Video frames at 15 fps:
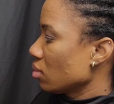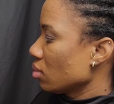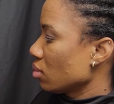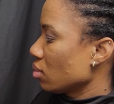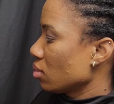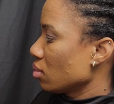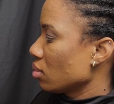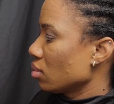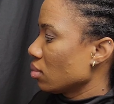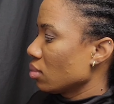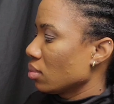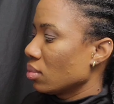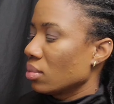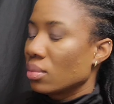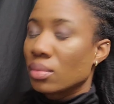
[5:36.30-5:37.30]

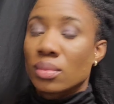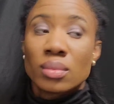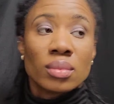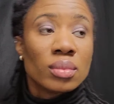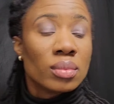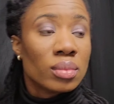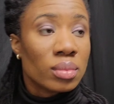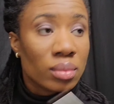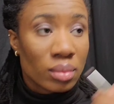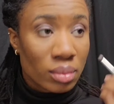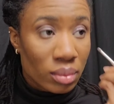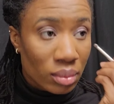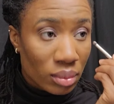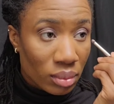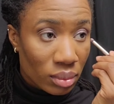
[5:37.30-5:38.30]

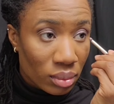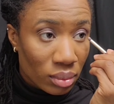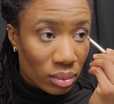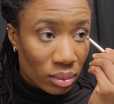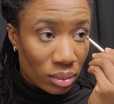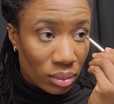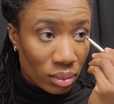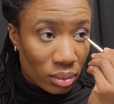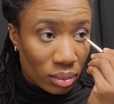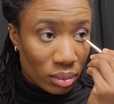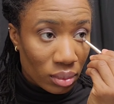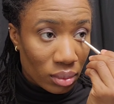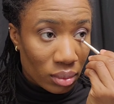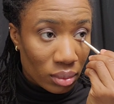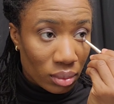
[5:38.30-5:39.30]

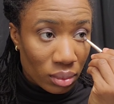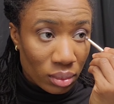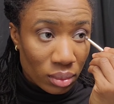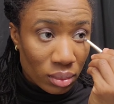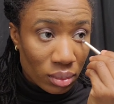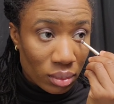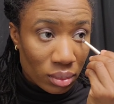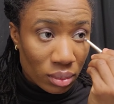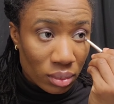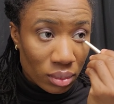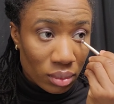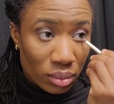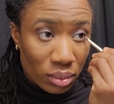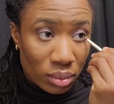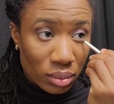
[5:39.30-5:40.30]

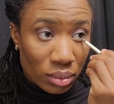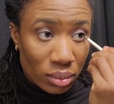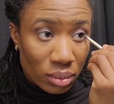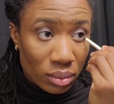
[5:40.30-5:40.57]
Nothing is said.